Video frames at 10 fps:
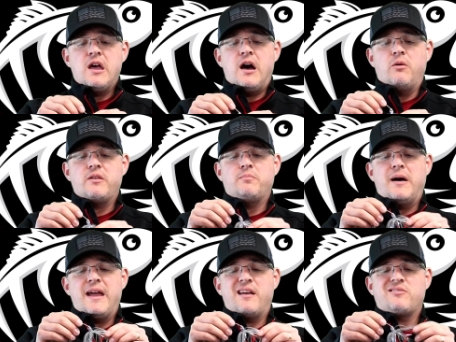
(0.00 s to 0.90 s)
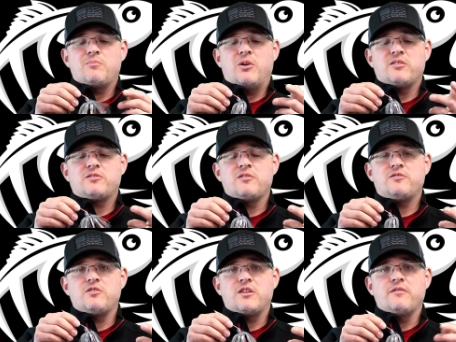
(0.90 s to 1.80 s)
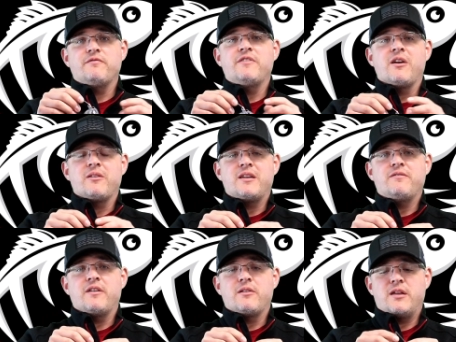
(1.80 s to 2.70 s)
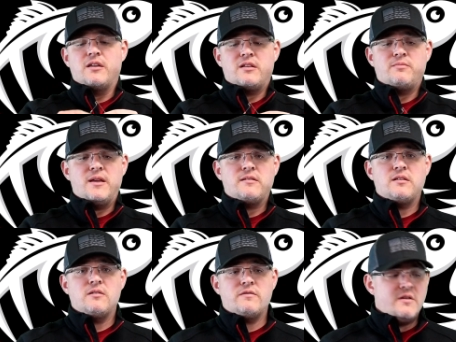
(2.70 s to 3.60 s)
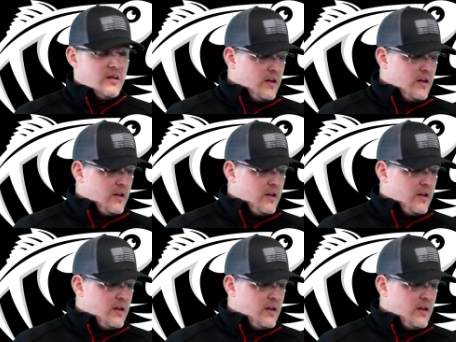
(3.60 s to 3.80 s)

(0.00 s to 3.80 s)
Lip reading: Always buy extra pulse skirts. You can get them very inexpensive.